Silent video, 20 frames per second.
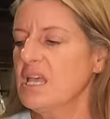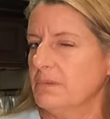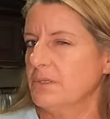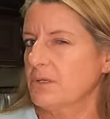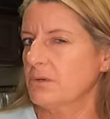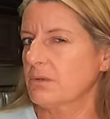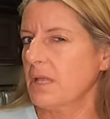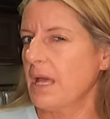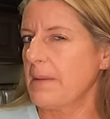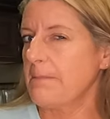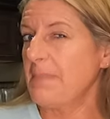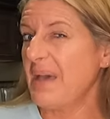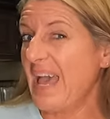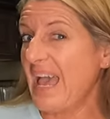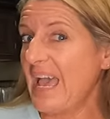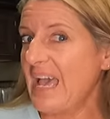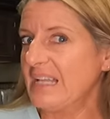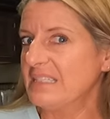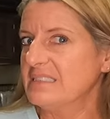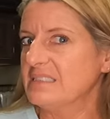They're like
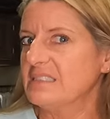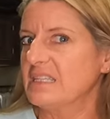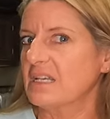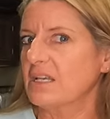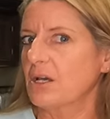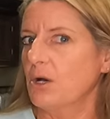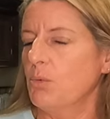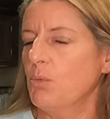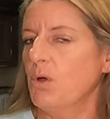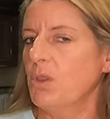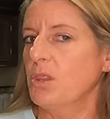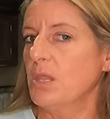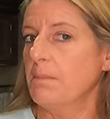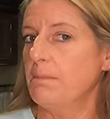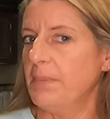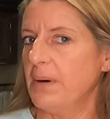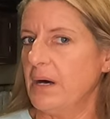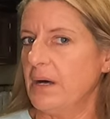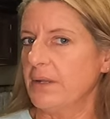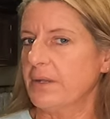pads that go on the
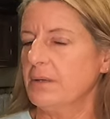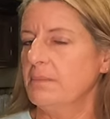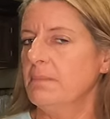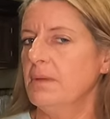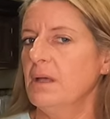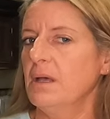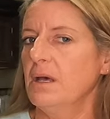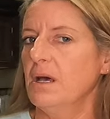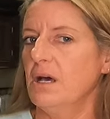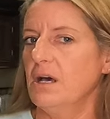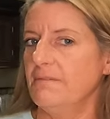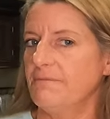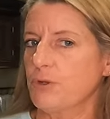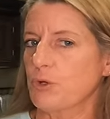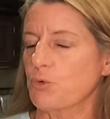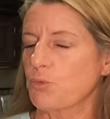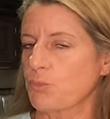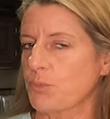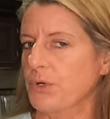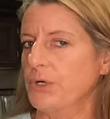bottom of
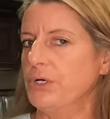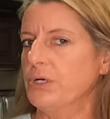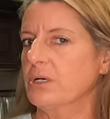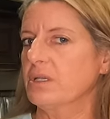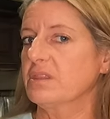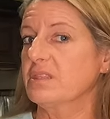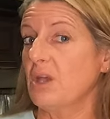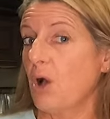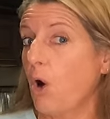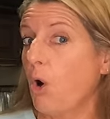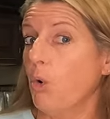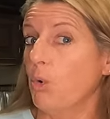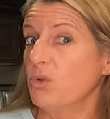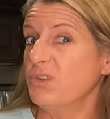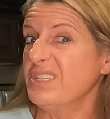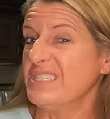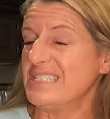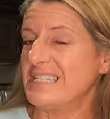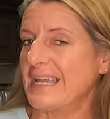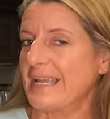your rug to
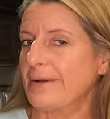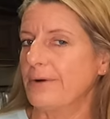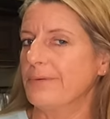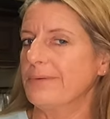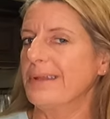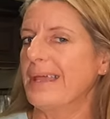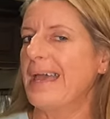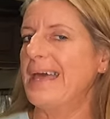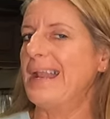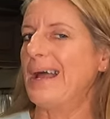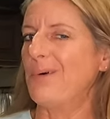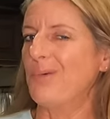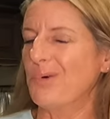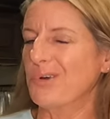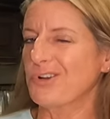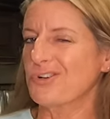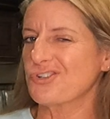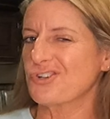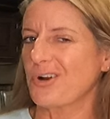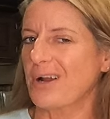hold it down, and I
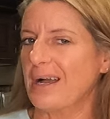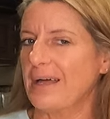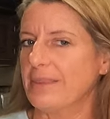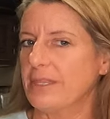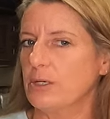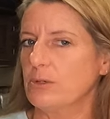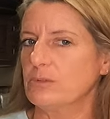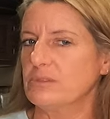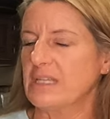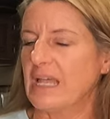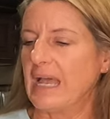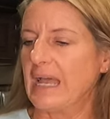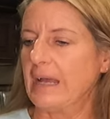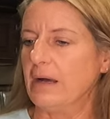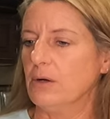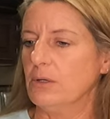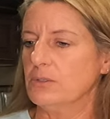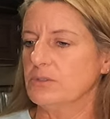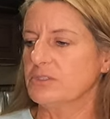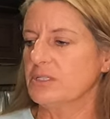want to try those
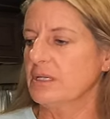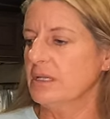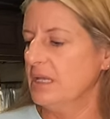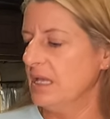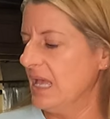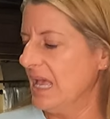out